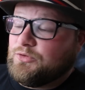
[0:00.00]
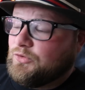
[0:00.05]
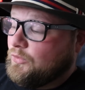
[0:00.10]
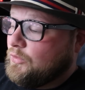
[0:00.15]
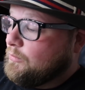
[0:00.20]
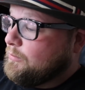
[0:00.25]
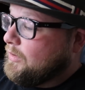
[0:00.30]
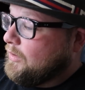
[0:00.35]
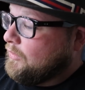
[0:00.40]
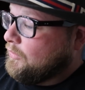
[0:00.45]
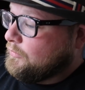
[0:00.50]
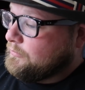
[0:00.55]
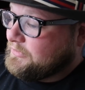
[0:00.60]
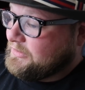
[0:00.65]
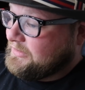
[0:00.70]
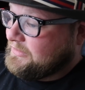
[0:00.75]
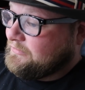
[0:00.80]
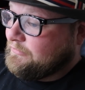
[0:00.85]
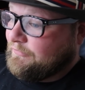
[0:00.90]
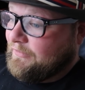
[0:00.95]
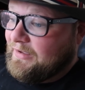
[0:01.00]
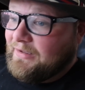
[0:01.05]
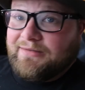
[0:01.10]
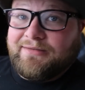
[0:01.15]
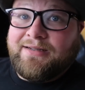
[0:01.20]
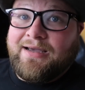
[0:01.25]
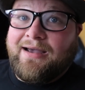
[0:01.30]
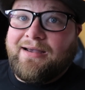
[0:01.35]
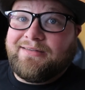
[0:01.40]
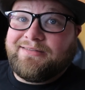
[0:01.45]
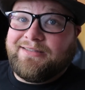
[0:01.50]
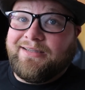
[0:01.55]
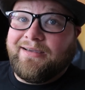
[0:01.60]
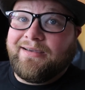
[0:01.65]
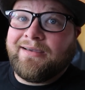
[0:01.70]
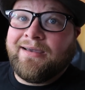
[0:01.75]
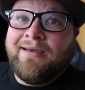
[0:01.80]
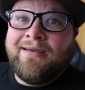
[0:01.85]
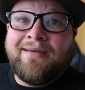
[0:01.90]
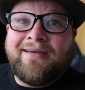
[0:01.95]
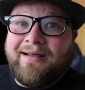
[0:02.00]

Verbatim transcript: Loma Homes is fantastic.